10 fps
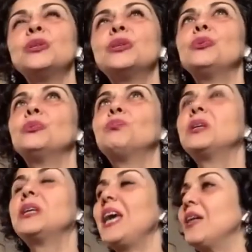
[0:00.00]
We'd all
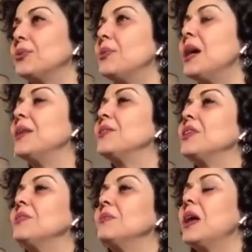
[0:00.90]
gather around
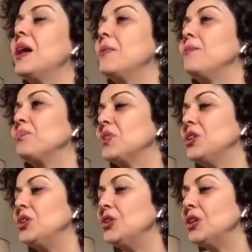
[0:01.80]
the um, the
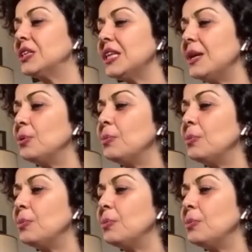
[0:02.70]
New Year table.